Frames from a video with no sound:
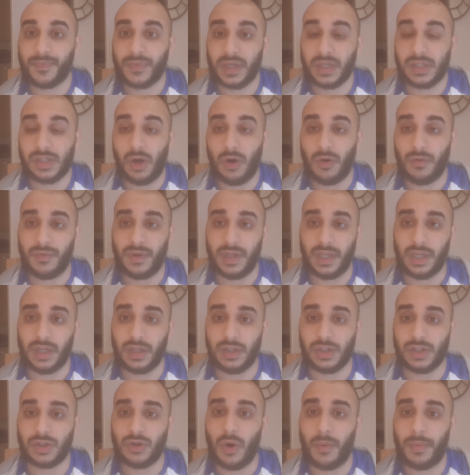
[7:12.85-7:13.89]
So hopefully you
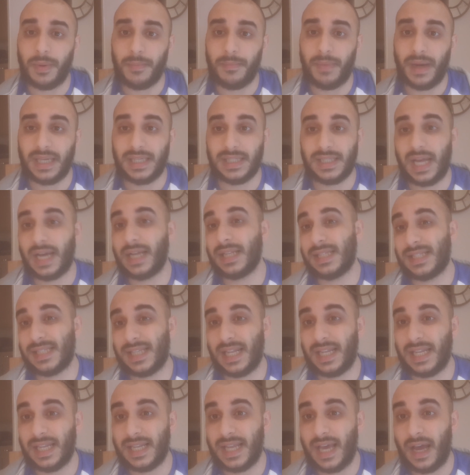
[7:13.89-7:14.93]
can just copy and paste that and
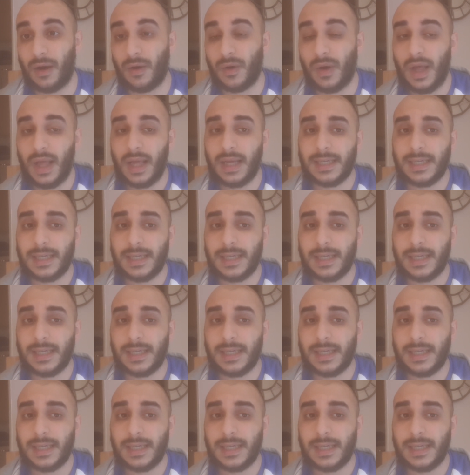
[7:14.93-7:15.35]
send it out.